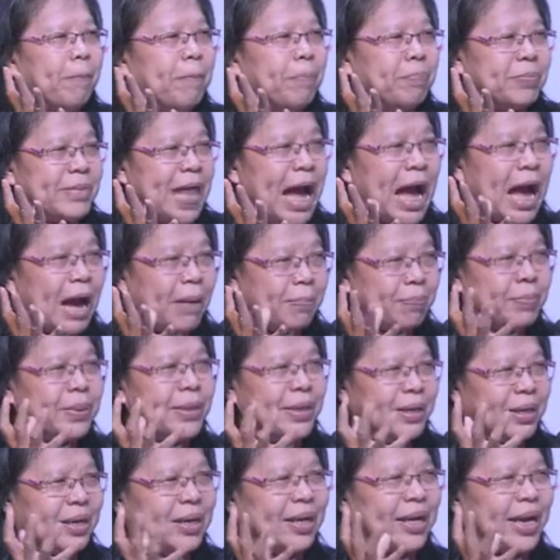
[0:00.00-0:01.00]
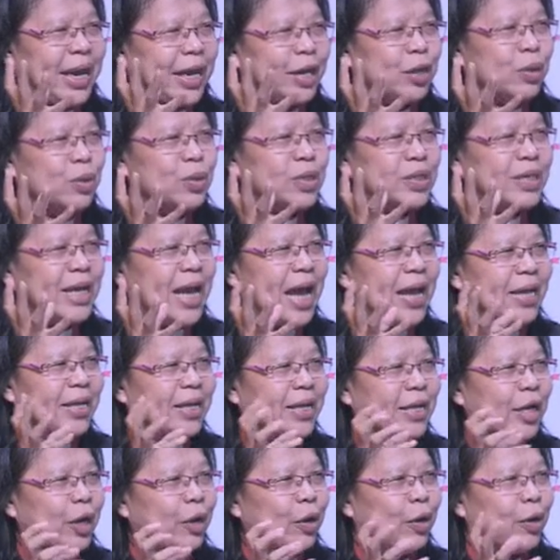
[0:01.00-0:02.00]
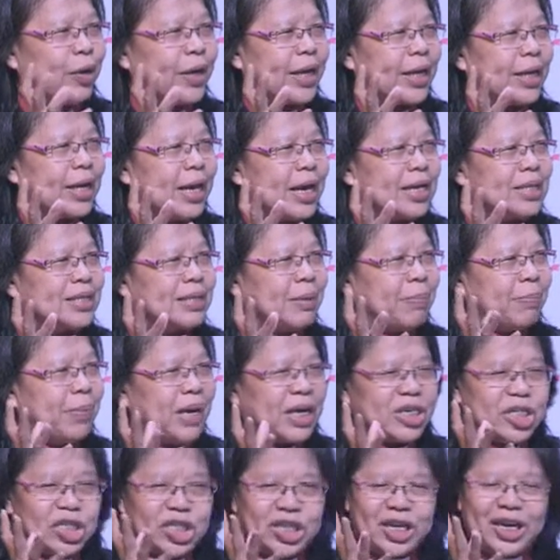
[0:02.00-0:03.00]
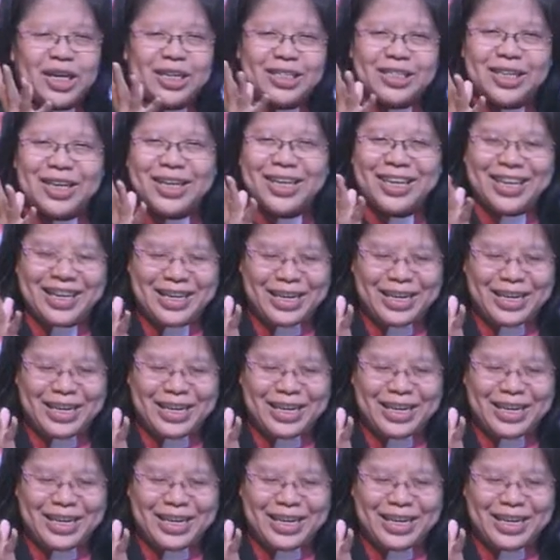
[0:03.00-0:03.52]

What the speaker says: tub. Okay, those days, I think they call it casablasha, is it?